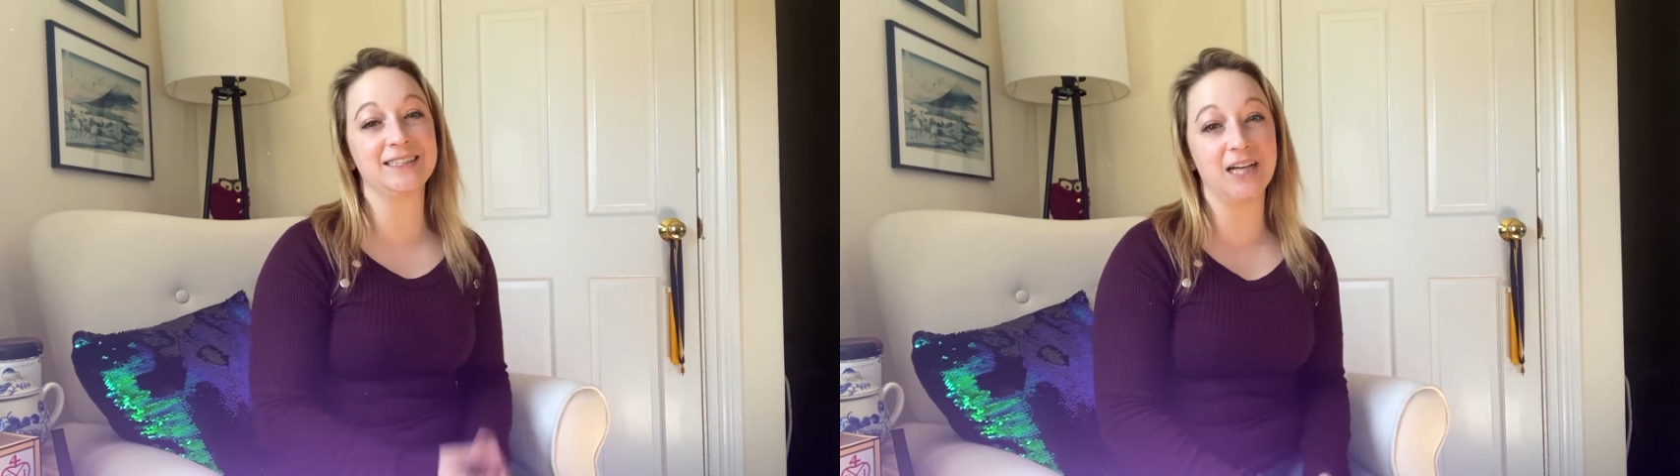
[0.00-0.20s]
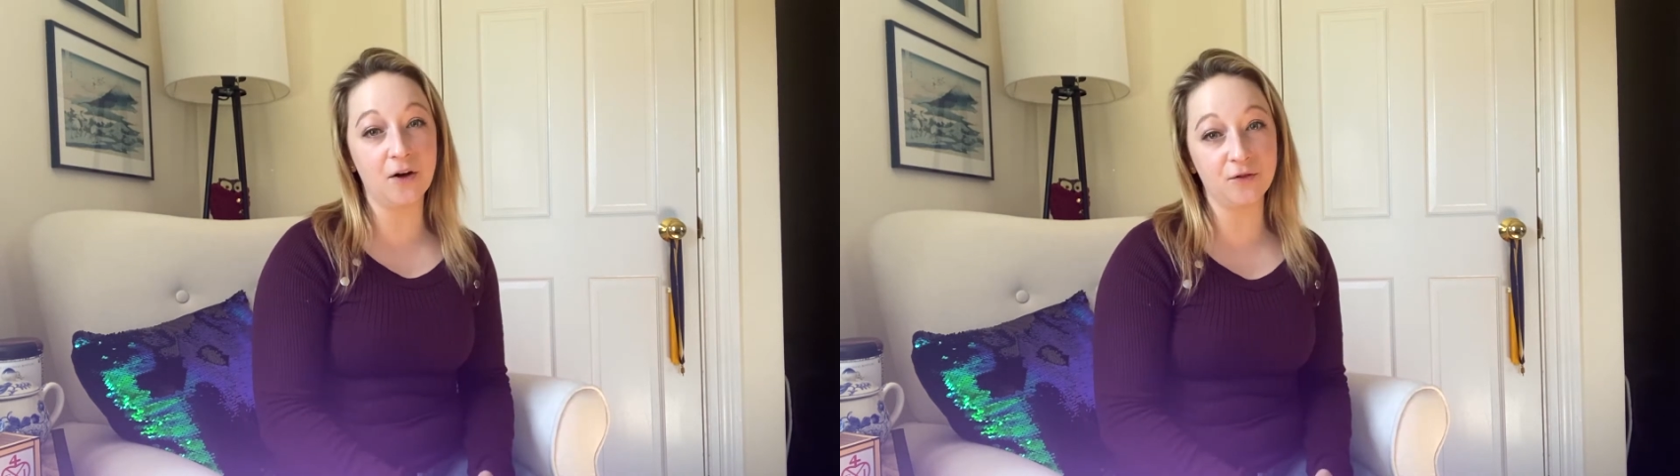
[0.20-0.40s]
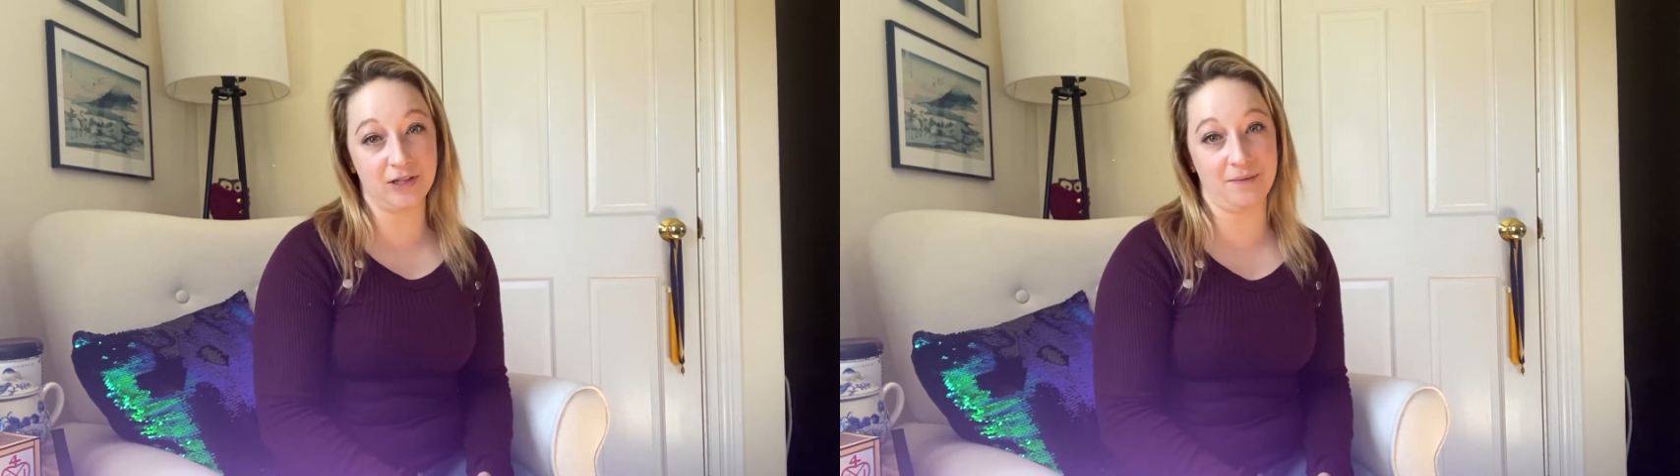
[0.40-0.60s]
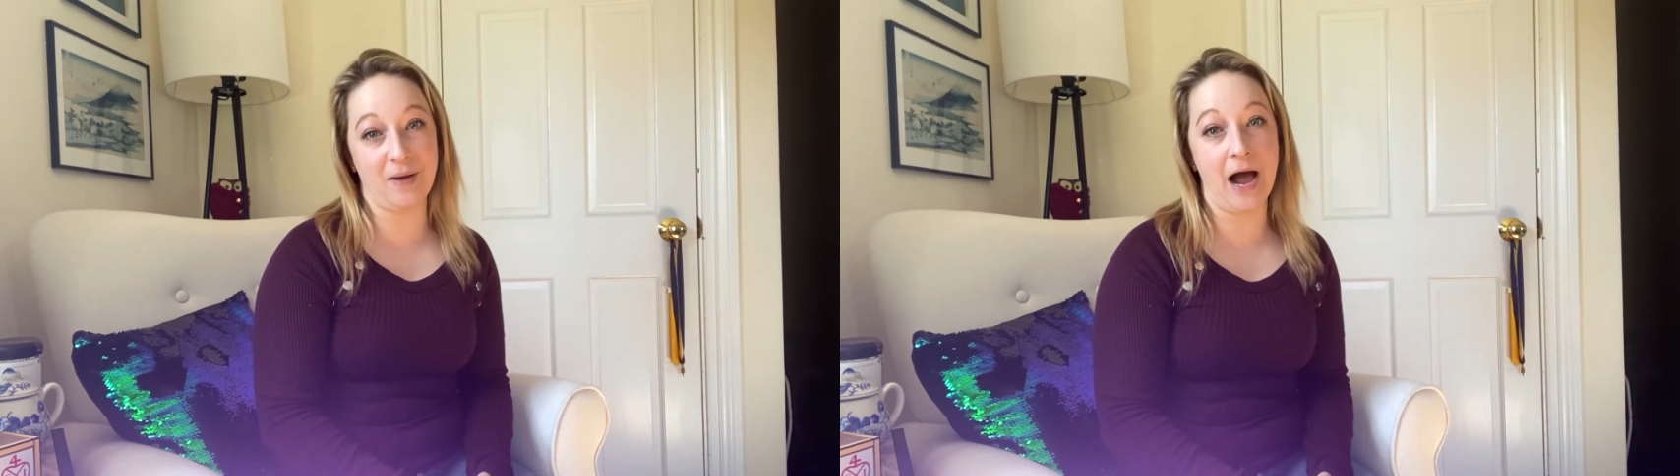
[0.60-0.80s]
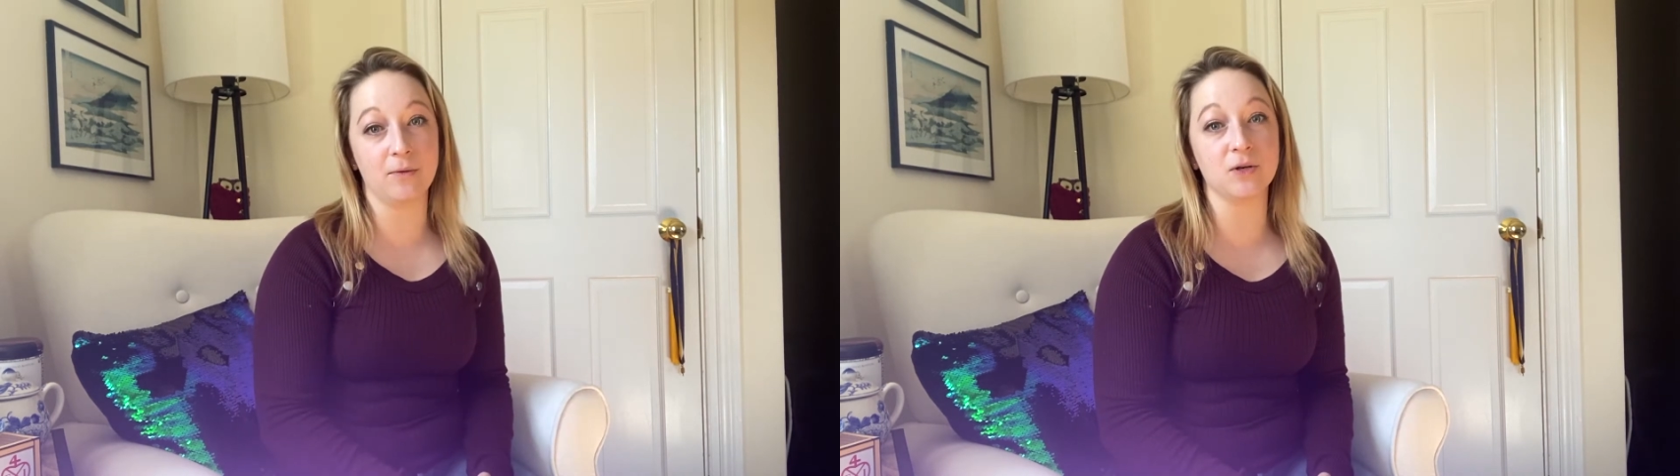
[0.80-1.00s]
governing
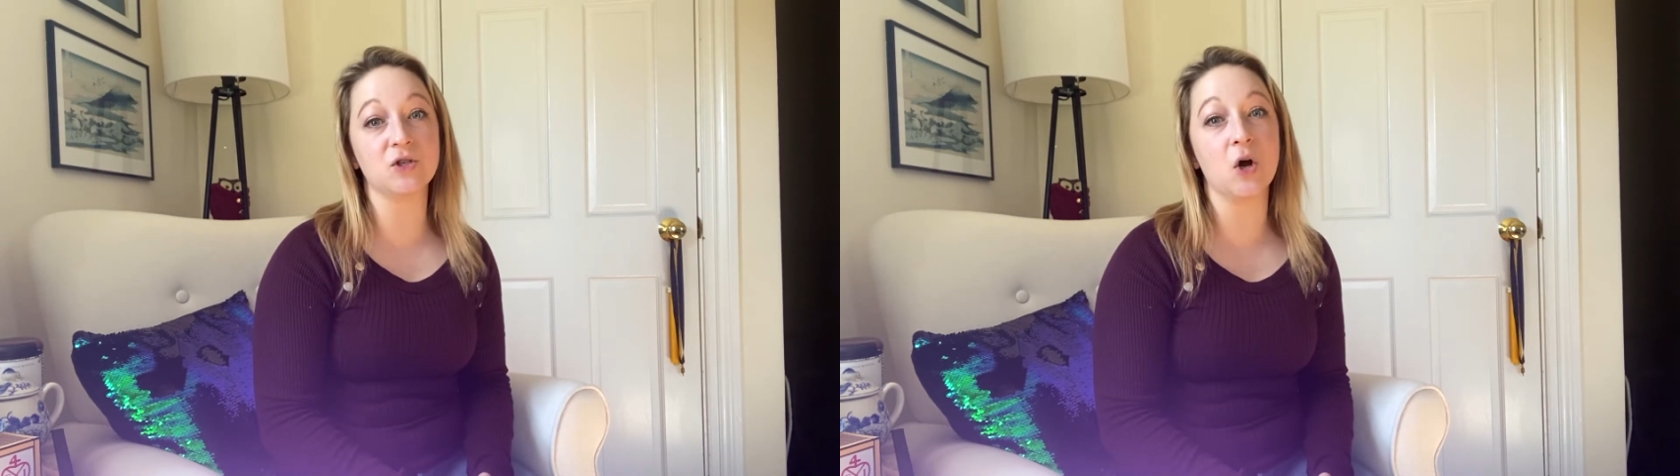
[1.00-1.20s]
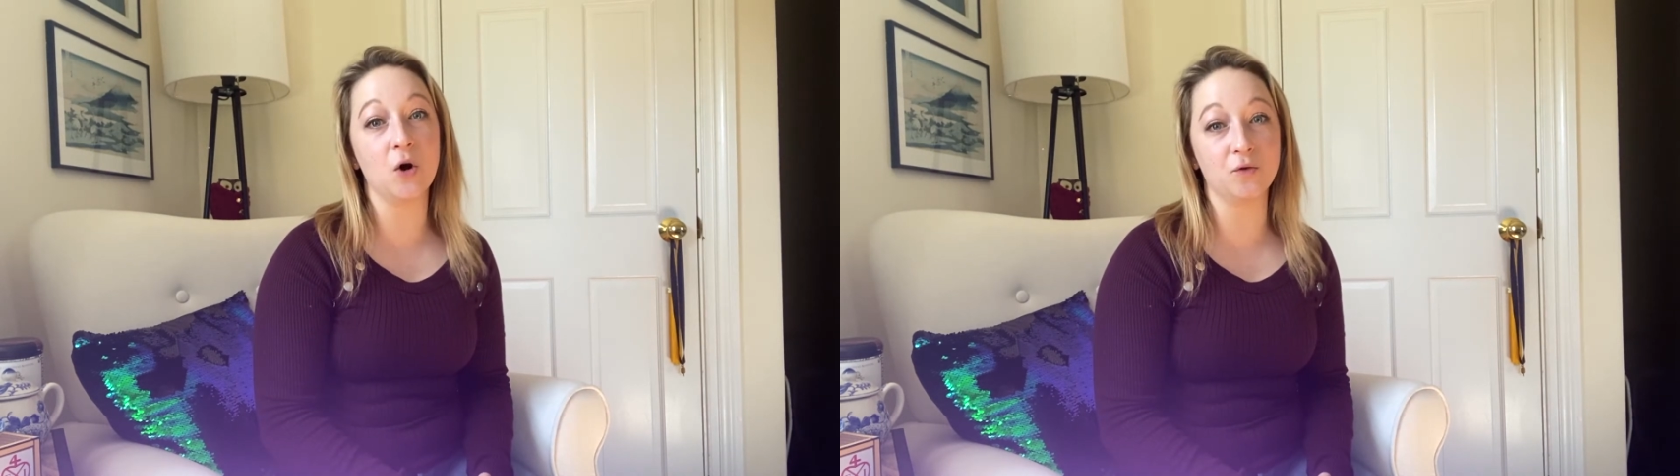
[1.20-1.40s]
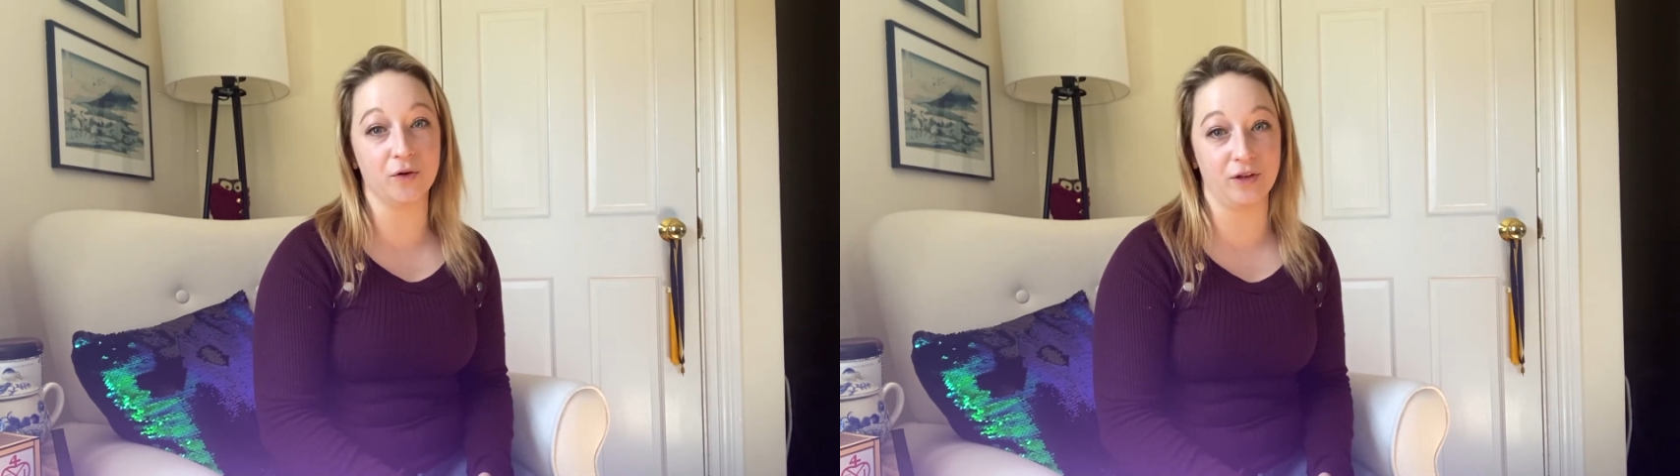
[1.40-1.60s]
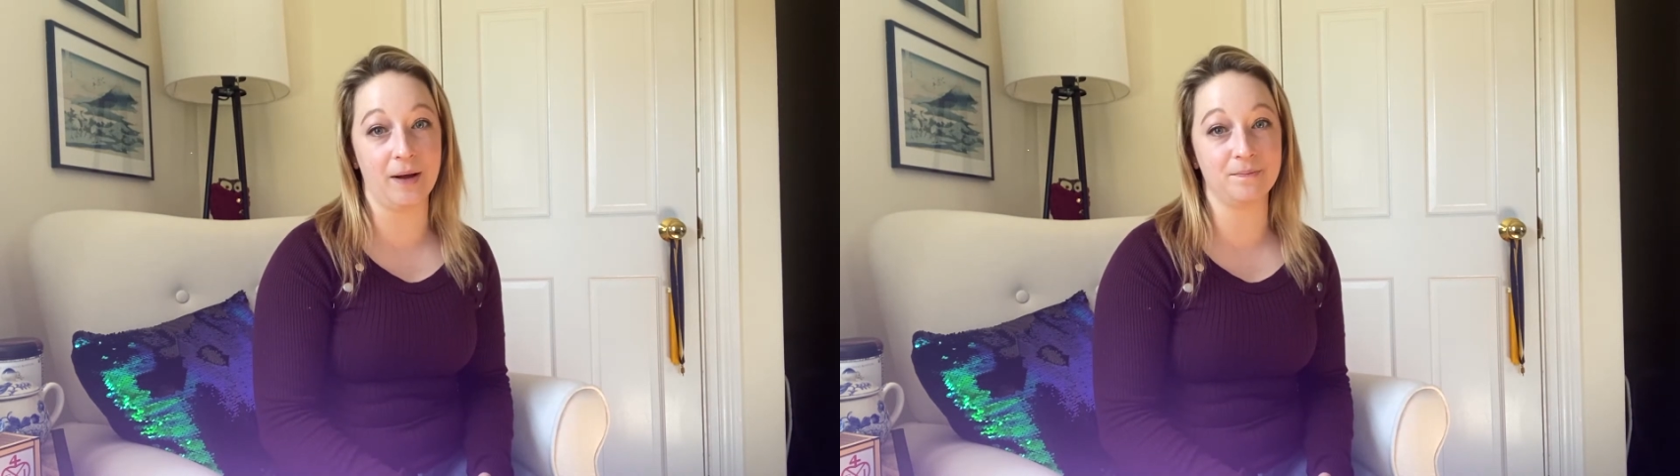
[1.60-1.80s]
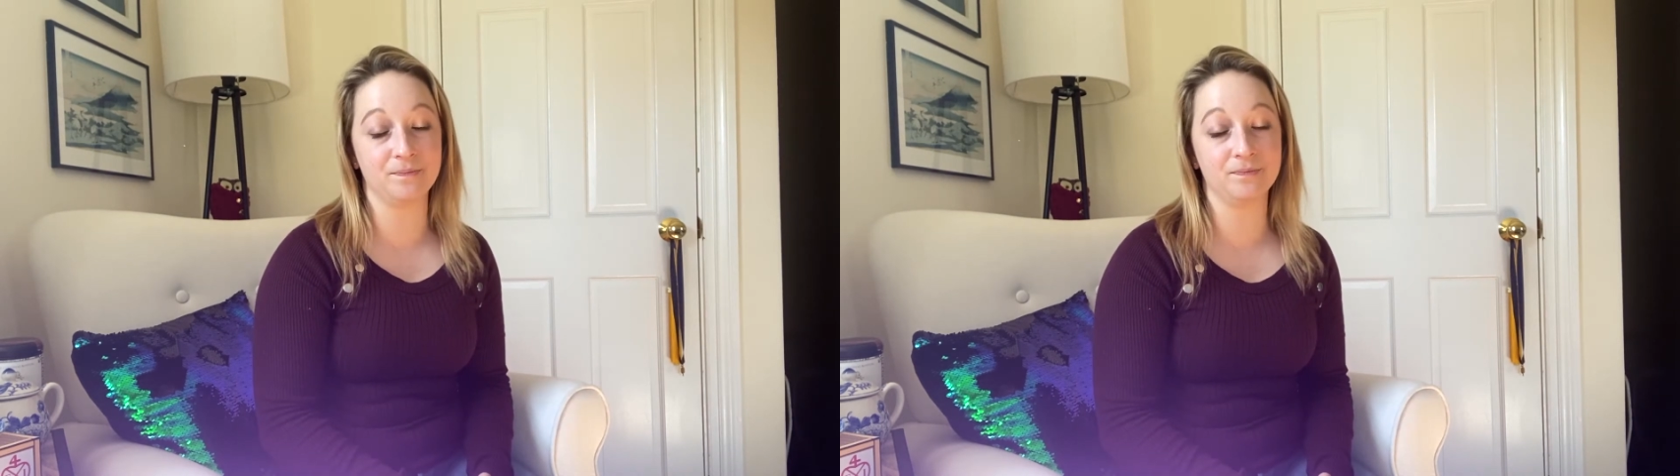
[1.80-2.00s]
powers over them.